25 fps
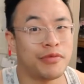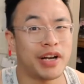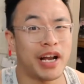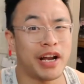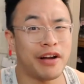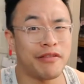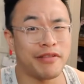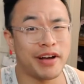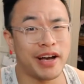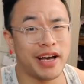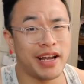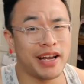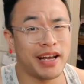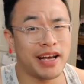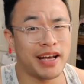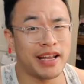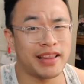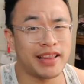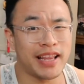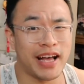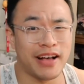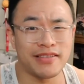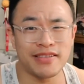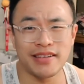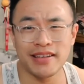From what I read,
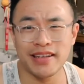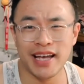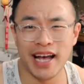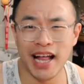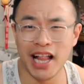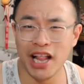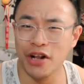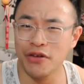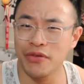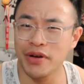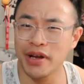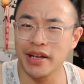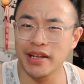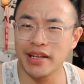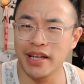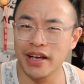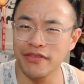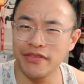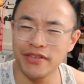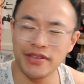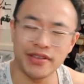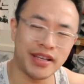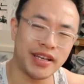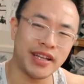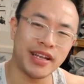1,000 calorie
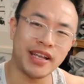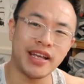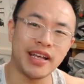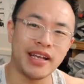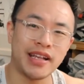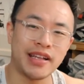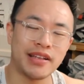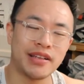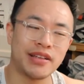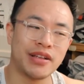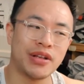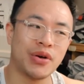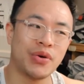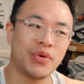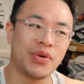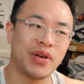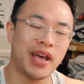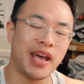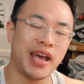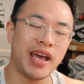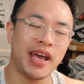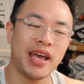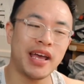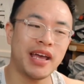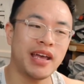deficit is
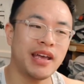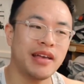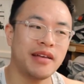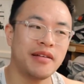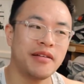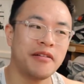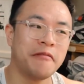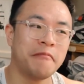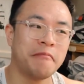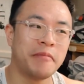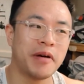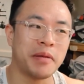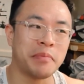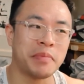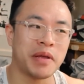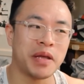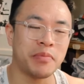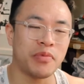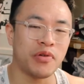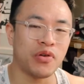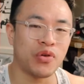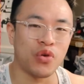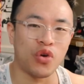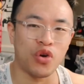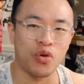okay, but
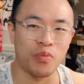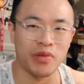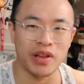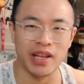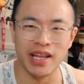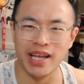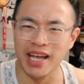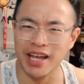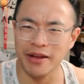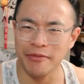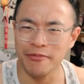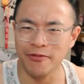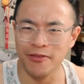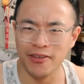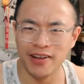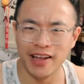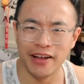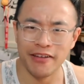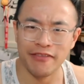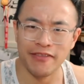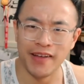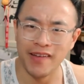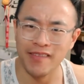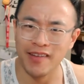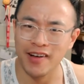people normally aim for
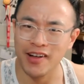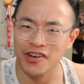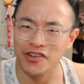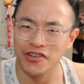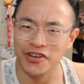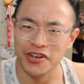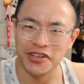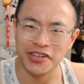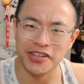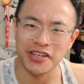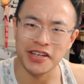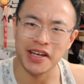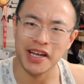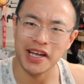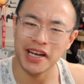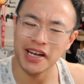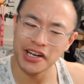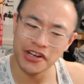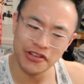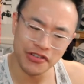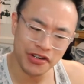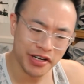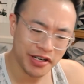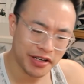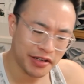like 500 to
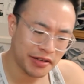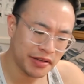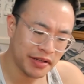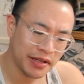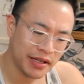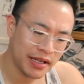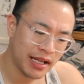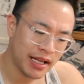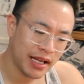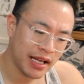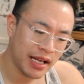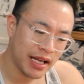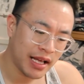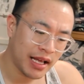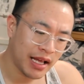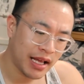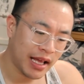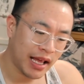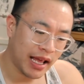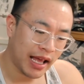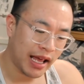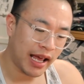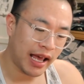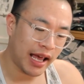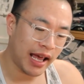800.
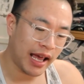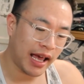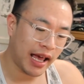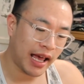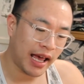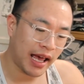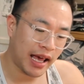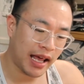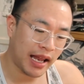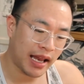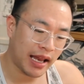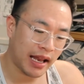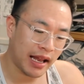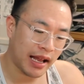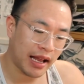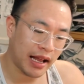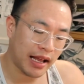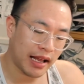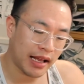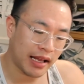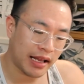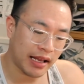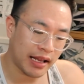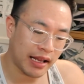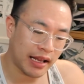And
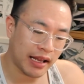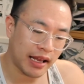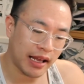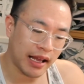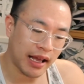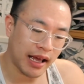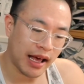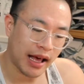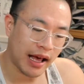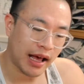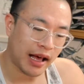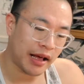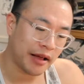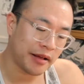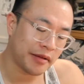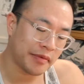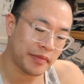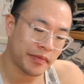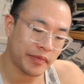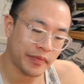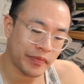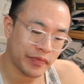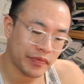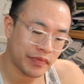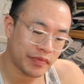yeah,
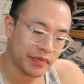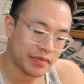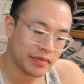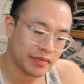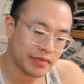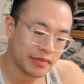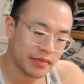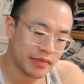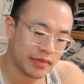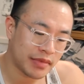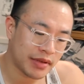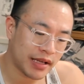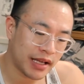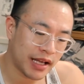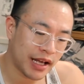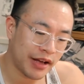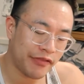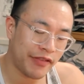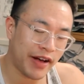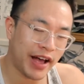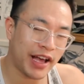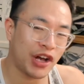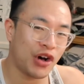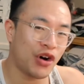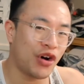
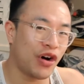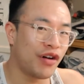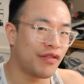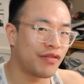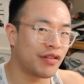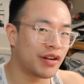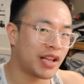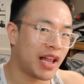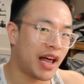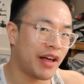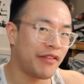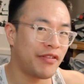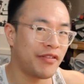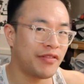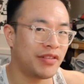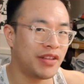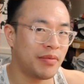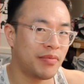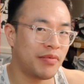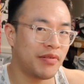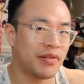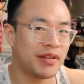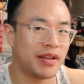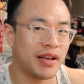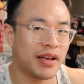if I go over that
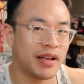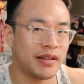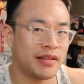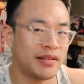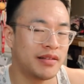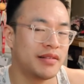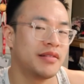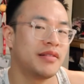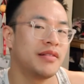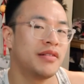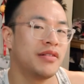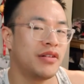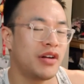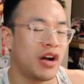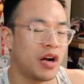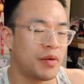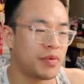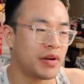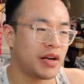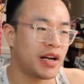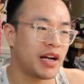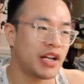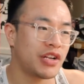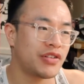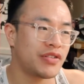50%
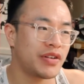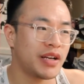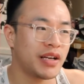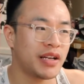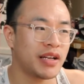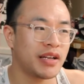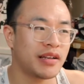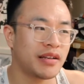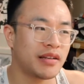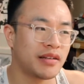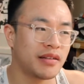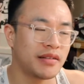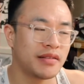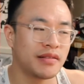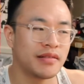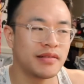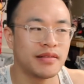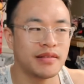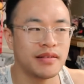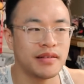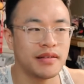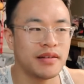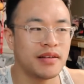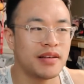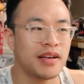carbohydrate.
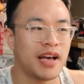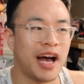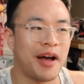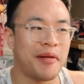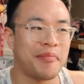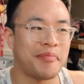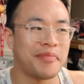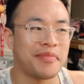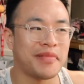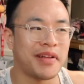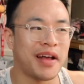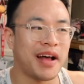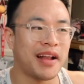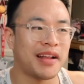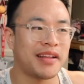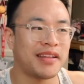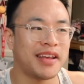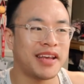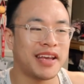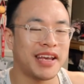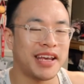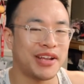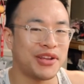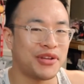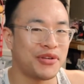I'm
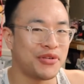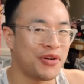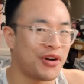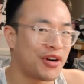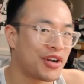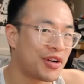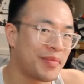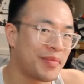not taking it